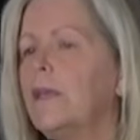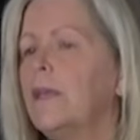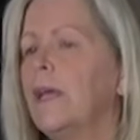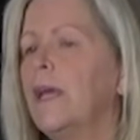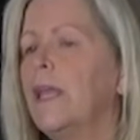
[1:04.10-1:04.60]

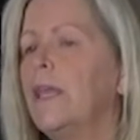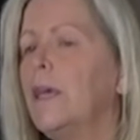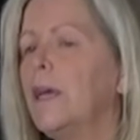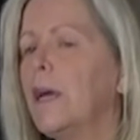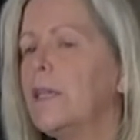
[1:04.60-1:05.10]

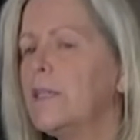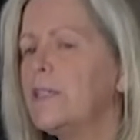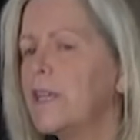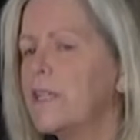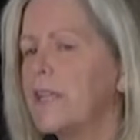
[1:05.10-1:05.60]
And I didn't
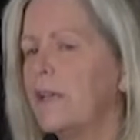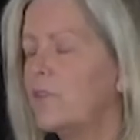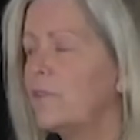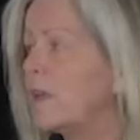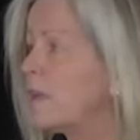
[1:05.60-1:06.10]
say tennis
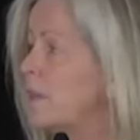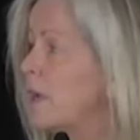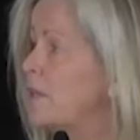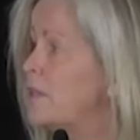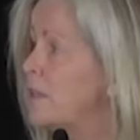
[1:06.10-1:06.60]
event,
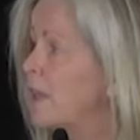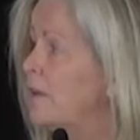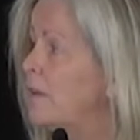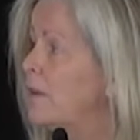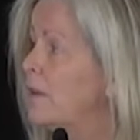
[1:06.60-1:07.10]
I said
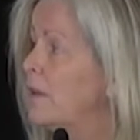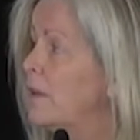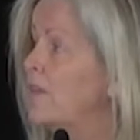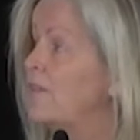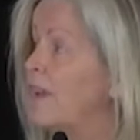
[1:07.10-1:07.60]

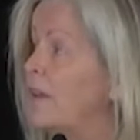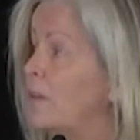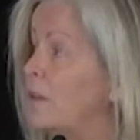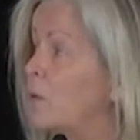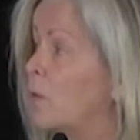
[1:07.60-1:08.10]
event
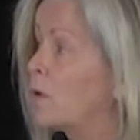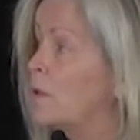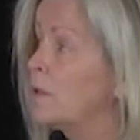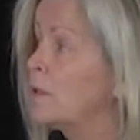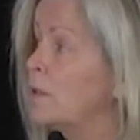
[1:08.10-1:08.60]
in the world.